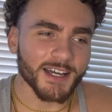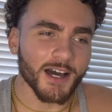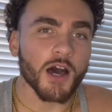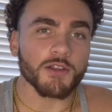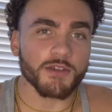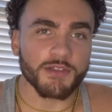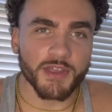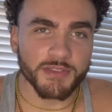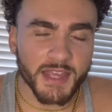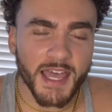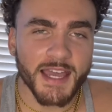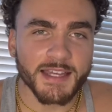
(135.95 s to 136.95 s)
other than
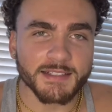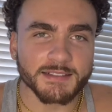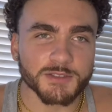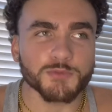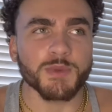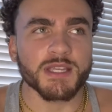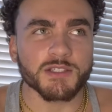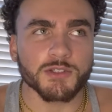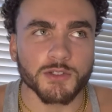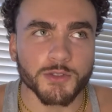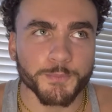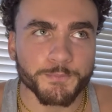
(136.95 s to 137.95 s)
that to make
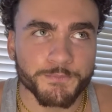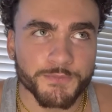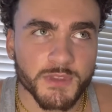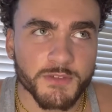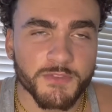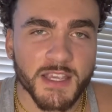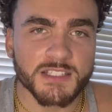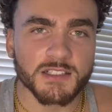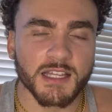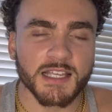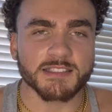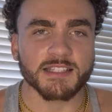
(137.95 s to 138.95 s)
your facial
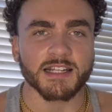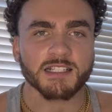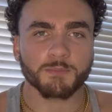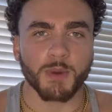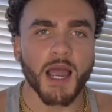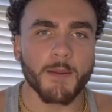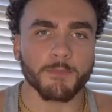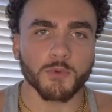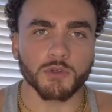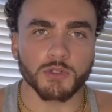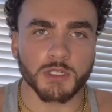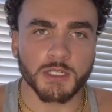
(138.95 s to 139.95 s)
aesthetics pop
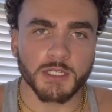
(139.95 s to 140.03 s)
more.